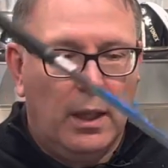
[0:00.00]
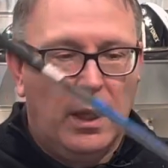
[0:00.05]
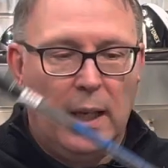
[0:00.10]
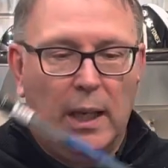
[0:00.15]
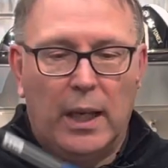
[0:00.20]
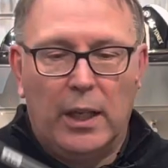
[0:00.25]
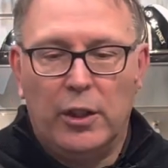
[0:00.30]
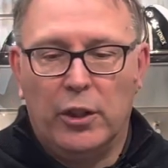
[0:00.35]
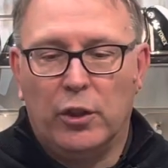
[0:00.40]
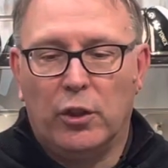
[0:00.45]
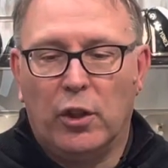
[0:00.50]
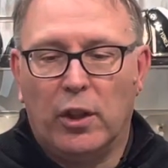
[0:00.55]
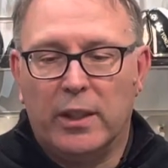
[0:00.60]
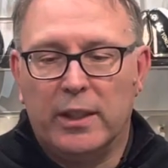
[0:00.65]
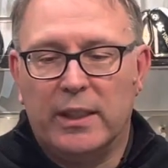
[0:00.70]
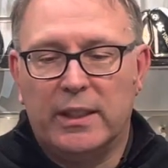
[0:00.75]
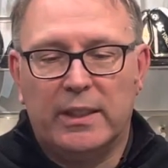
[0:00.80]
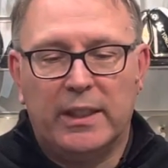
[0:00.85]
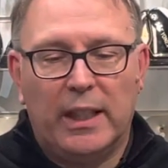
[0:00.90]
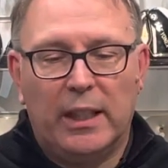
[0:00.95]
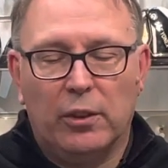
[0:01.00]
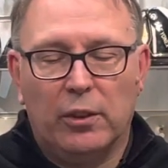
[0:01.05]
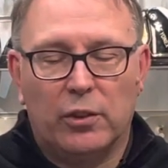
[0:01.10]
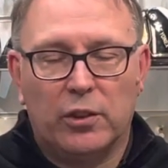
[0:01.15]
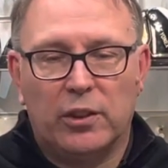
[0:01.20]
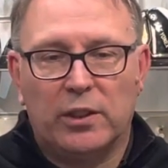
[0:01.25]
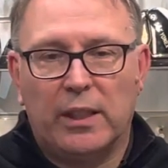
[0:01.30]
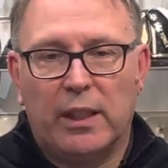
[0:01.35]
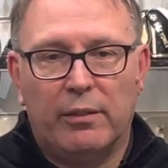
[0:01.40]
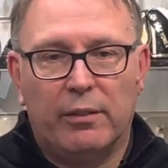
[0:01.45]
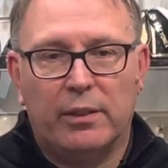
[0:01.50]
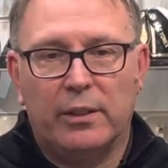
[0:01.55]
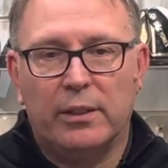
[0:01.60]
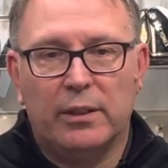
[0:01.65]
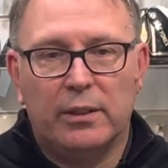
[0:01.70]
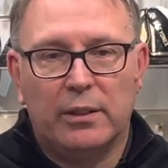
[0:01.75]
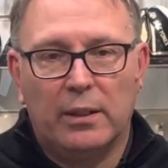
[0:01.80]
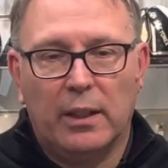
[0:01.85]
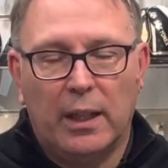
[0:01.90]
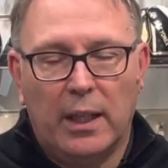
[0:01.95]
and you've got the Zelos 7
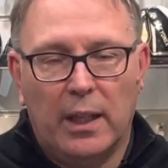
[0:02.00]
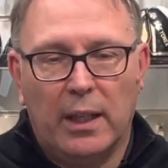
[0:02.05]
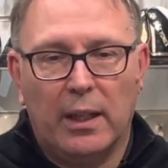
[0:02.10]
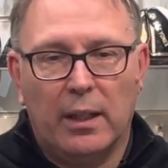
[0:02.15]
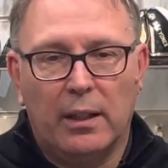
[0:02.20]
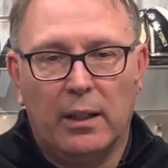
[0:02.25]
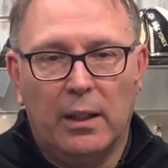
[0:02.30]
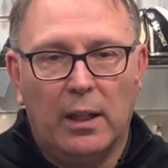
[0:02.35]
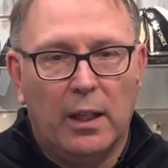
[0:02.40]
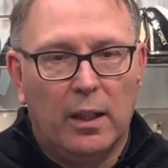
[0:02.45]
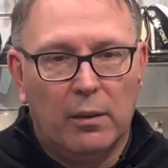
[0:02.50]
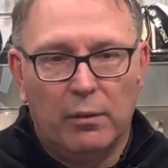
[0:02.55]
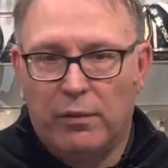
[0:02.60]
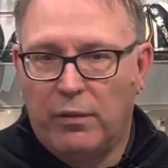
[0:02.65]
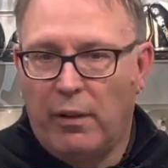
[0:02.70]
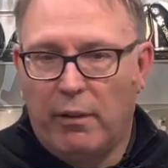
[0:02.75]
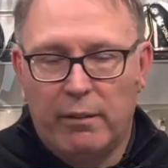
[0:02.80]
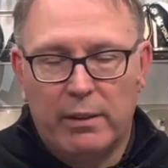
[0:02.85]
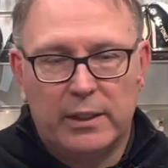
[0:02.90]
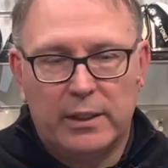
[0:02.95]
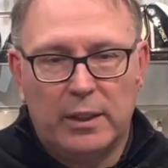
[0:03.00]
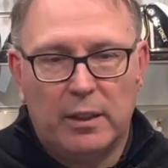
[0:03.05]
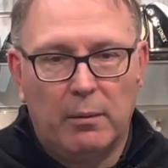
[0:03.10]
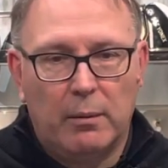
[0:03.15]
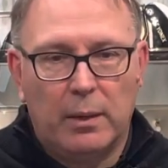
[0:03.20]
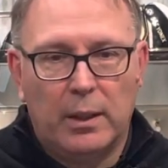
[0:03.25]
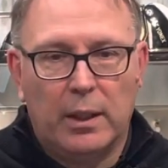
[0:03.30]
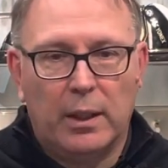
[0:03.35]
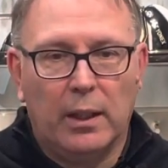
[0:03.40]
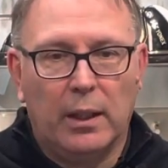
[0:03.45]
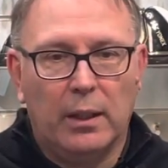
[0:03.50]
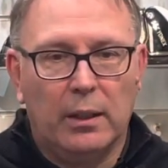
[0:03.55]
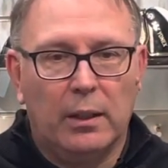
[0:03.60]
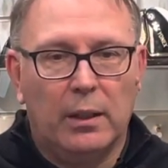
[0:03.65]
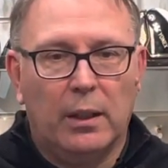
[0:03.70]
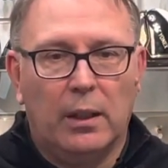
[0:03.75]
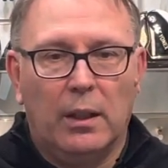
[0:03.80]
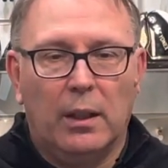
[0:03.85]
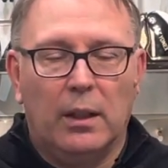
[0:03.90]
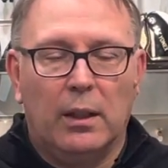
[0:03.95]
here. Very similar.
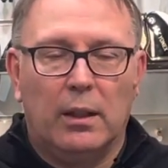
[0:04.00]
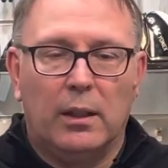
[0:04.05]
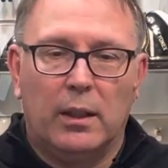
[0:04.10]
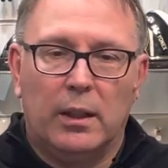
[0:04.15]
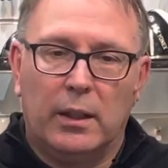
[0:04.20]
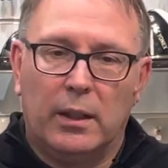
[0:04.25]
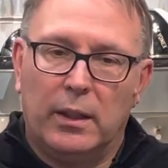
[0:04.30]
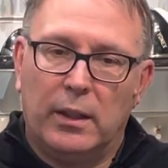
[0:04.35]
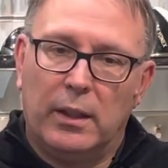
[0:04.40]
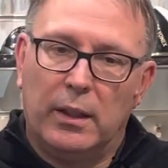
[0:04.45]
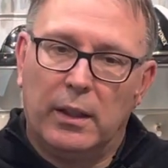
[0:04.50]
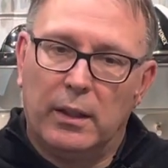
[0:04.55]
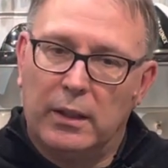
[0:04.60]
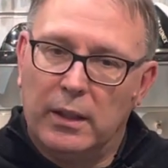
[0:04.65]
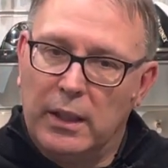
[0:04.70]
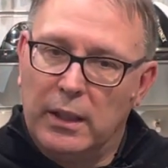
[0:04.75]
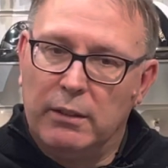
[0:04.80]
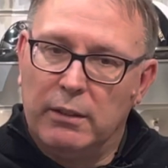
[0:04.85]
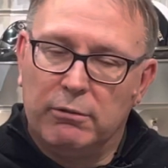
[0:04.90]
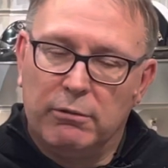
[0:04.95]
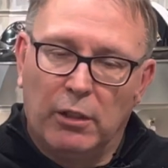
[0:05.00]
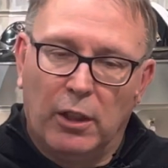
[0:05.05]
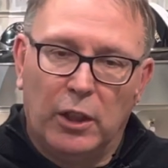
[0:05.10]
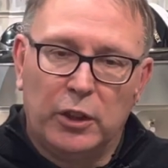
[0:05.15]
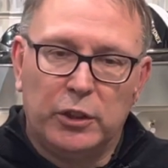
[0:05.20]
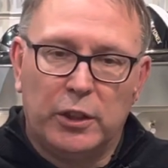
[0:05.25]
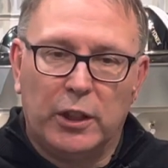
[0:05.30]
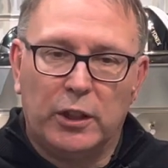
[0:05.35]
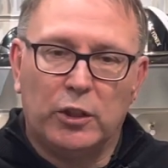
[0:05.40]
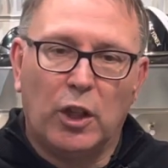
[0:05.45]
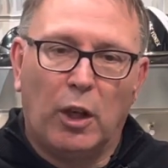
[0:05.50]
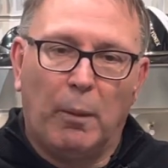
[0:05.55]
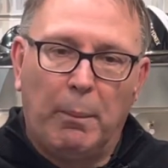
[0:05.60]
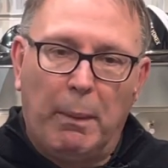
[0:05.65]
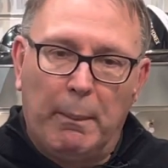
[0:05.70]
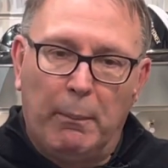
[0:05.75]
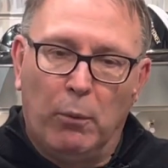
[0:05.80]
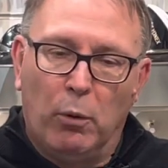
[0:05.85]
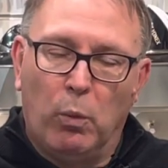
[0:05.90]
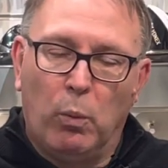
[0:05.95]
The Rajin's got a bit
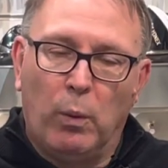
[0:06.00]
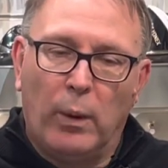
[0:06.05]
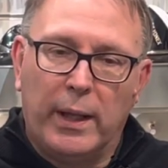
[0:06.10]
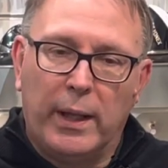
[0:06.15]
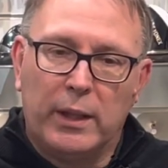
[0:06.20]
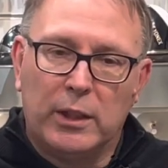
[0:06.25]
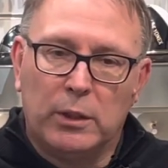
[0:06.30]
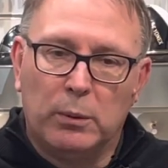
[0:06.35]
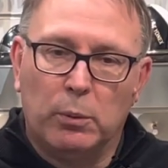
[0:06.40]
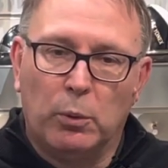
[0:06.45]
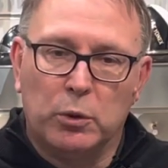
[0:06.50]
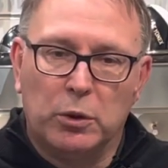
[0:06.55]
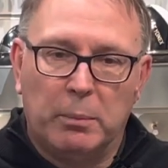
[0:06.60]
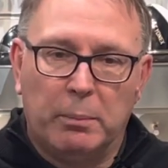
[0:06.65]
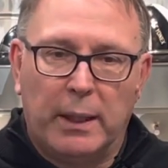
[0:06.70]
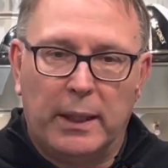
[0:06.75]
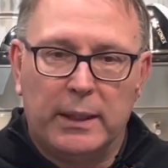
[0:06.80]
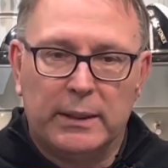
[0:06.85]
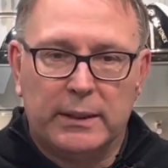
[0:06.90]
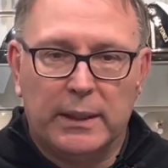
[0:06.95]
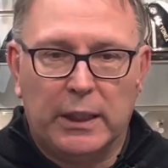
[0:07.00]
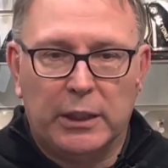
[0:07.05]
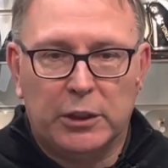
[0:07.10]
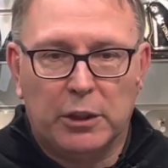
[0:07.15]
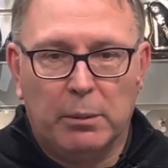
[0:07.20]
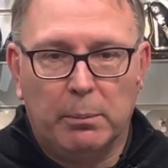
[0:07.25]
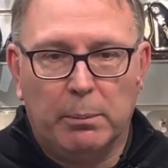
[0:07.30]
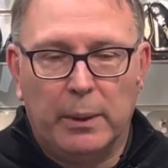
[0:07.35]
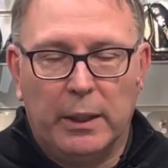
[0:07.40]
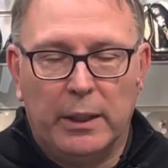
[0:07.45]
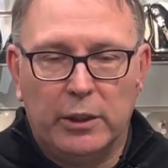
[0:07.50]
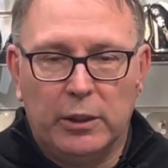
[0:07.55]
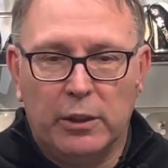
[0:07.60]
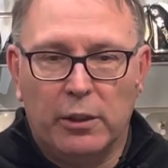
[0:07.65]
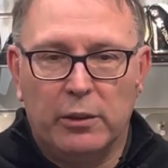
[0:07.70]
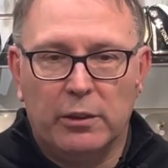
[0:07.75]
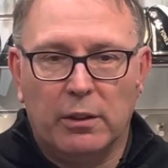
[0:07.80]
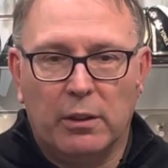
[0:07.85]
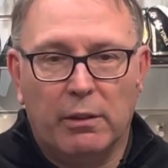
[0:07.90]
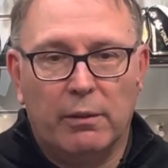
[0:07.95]
more weight towards the butt section, but in
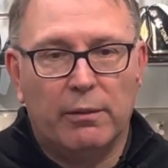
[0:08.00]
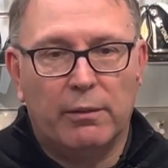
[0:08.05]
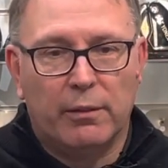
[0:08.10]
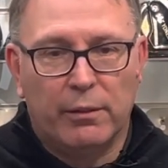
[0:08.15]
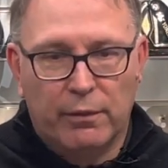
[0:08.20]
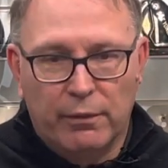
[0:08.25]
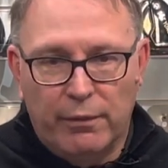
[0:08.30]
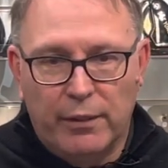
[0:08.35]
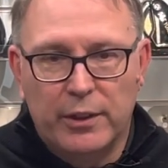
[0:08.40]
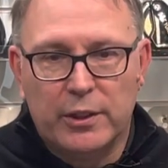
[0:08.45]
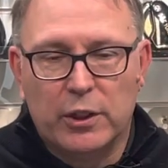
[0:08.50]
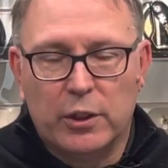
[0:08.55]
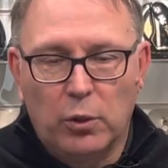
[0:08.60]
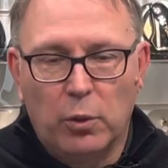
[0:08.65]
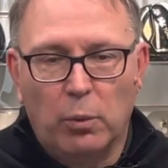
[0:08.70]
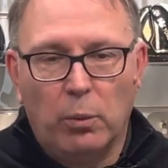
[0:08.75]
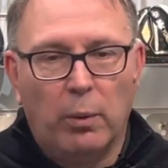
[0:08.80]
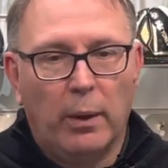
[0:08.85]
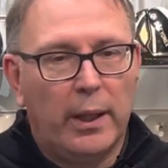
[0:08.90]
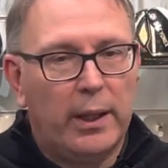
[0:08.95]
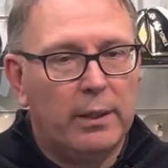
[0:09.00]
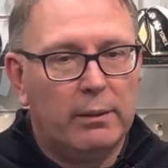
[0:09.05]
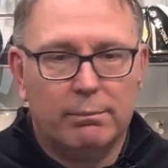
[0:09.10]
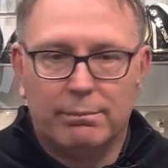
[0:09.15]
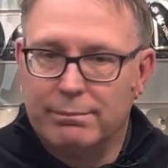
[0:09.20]
terms of physical weight,